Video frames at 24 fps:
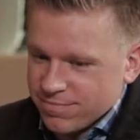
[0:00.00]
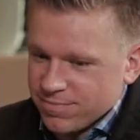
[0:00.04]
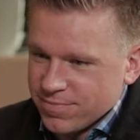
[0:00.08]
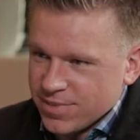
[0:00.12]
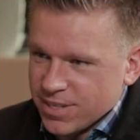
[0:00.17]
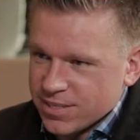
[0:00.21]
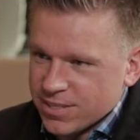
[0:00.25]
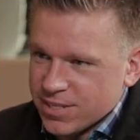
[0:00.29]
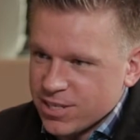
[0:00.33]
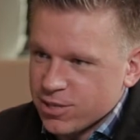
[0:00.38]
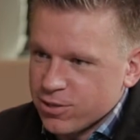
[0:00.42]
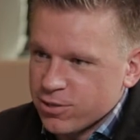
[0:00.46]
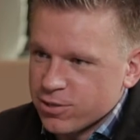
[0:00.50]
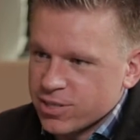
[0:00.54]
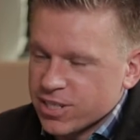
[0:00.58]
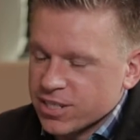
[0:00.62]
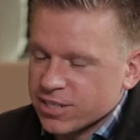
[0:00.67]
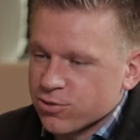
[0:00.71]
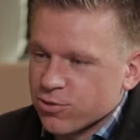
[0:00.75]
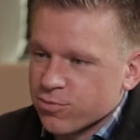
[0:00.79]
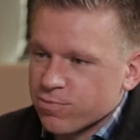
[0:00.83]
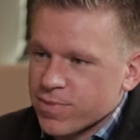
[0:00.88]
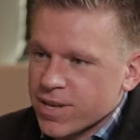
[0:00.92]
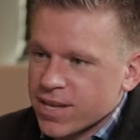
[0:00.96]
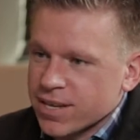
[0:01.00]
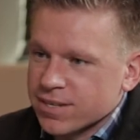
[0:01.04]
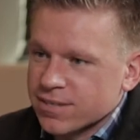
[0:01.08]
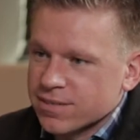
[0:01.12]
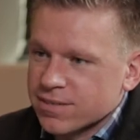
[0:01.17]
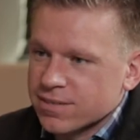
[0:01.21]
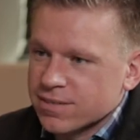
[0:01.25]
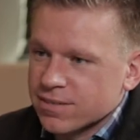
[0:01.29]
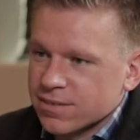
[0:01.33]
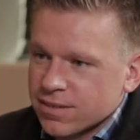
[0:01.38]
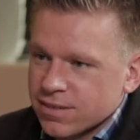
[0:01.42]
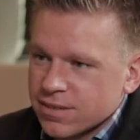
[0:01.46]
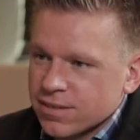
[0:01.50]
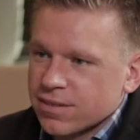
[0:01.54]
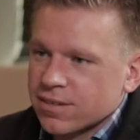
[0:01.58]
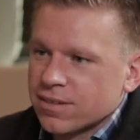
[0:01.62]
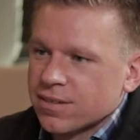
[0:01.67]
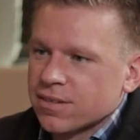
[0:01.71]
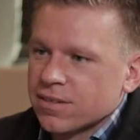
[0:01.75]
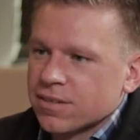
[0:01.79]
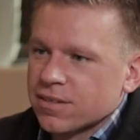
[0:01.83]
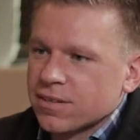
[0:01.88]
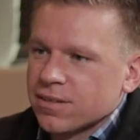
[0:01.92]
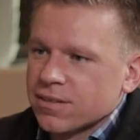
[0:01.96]
that's huge. That's what makes
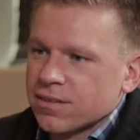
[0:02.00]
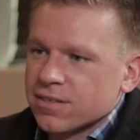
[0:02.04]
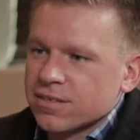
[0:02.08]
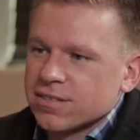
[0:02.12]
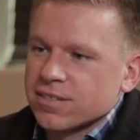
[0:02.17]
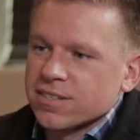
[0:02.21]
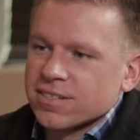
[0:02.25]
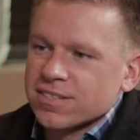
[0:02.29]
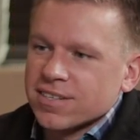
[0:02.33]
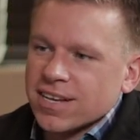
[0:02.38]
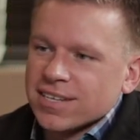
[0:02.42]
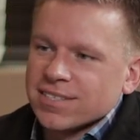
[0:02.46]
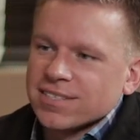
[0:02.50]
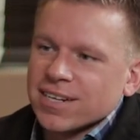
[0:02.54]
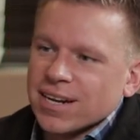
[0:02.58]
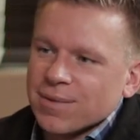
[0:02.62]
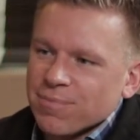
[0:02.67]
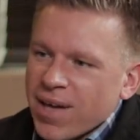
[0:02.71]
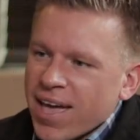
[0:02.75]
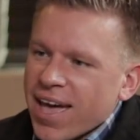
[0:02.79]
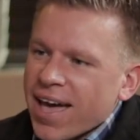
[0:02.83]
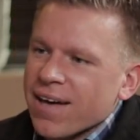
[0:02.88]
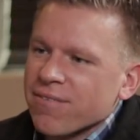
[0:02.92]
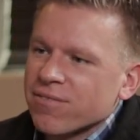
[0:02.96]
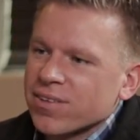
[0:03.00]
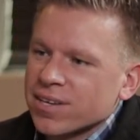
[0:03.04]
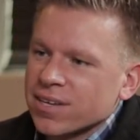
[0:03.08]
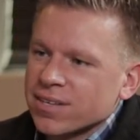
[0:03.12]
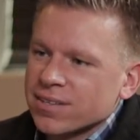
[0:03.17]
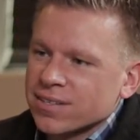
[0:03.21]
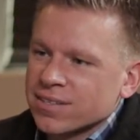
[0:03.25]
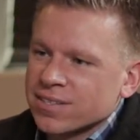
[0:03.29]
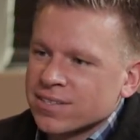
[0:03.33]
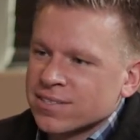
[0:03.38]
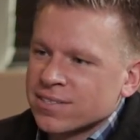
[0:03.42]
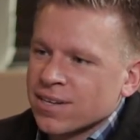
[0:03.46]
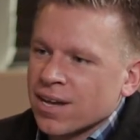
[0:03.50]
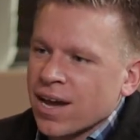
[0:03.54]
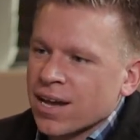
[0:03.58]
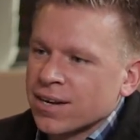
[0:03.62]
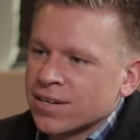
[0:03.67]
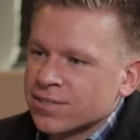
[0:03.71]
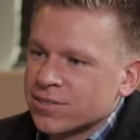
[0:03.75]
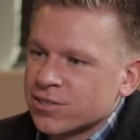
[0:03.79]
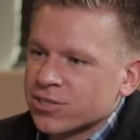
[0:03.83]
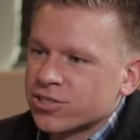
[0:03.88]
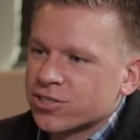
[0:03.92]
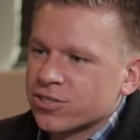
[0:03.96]
the success that I'm having in the design
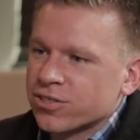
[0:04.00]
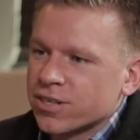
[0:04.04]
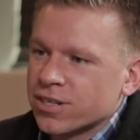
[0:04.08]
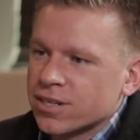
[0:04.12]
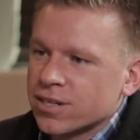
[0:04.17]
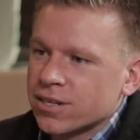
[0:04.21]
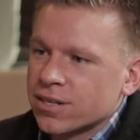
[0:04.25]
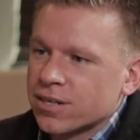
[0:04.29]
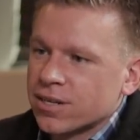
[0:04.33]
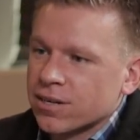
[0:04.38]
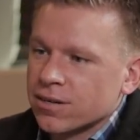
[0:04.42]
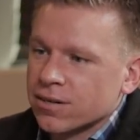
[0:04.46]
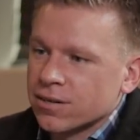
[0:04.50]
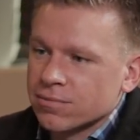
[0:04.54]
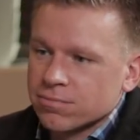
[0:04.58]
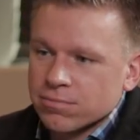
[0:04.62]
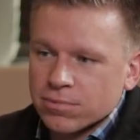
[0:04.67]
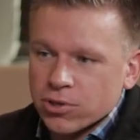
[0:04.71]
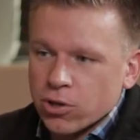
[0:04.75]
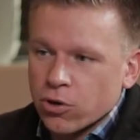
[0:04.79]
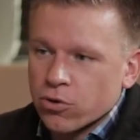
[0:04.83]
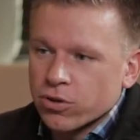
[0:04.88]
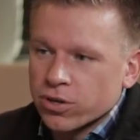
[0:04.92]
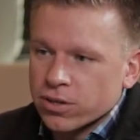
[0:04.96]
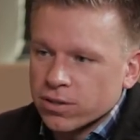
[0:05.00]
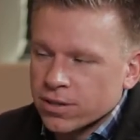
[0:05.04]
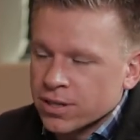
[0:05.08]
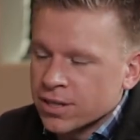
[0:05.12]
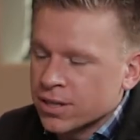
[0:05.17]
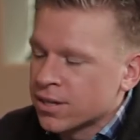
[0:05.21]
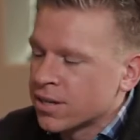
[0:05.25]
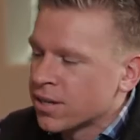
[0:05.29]
industry here locally.